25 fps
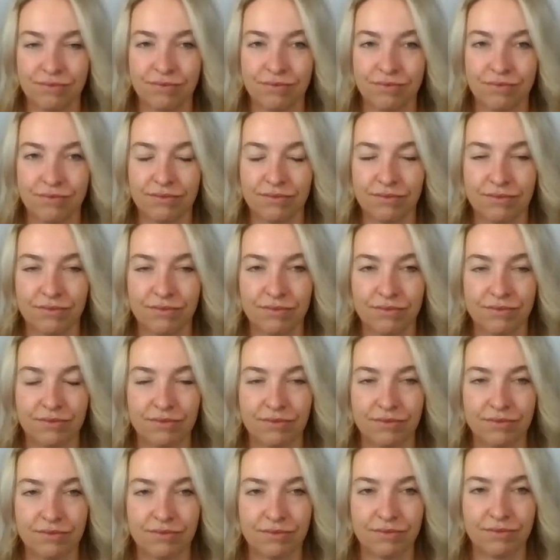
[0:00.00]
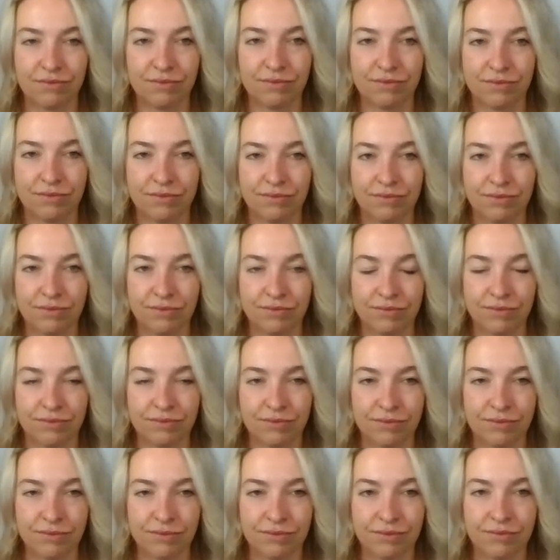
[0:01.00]

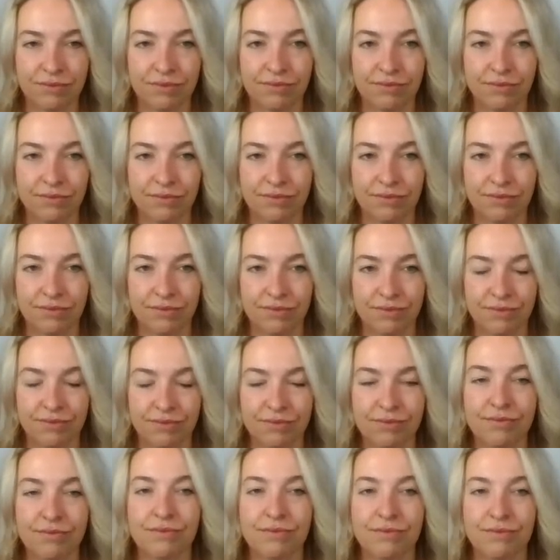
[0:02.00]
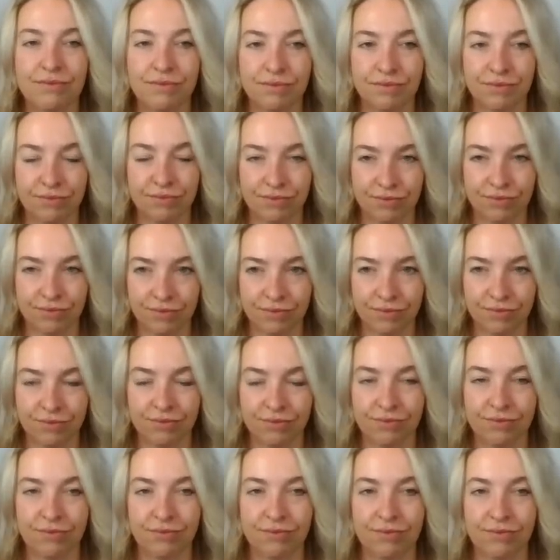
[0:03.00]

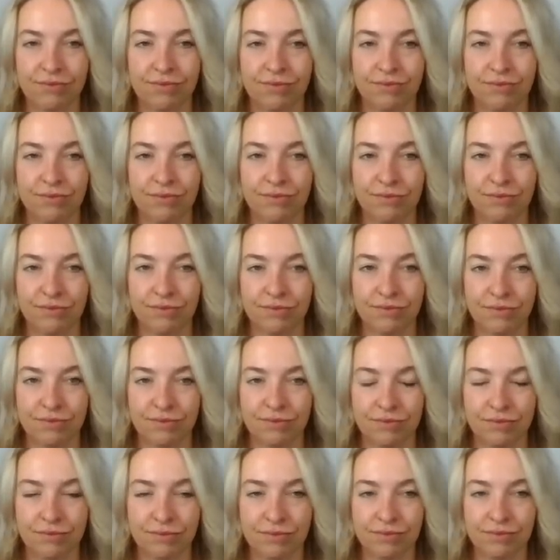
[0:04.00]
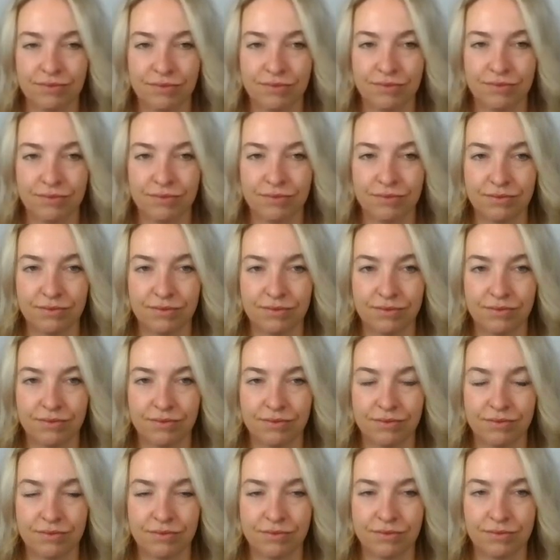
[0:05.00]

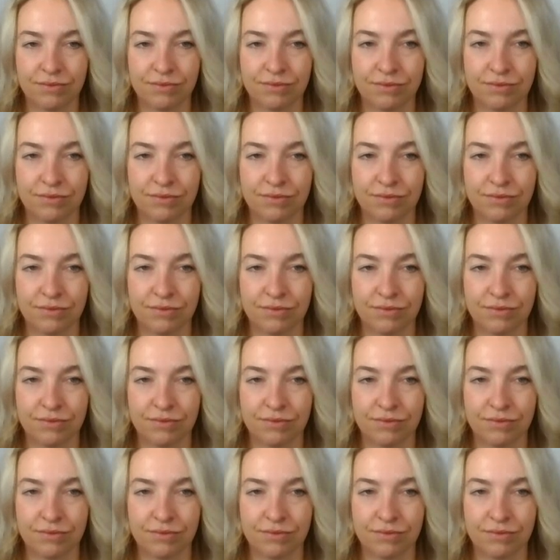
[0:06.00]
[no speech]